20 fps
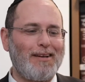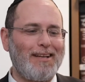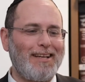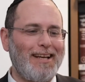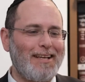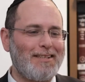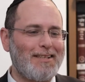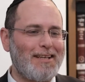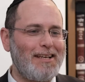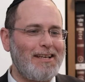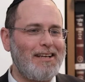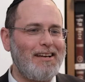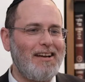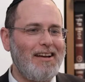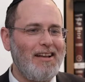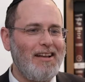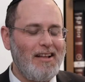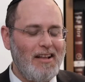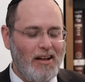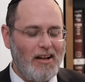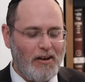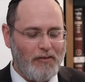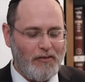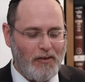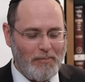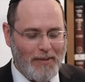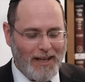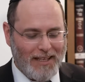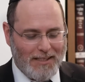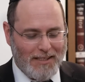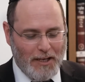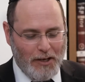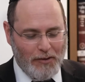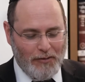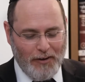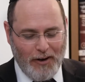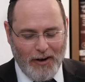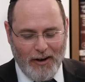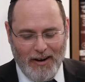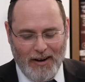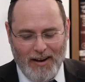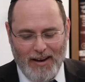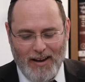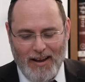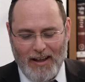Kanievsky from that Sefer.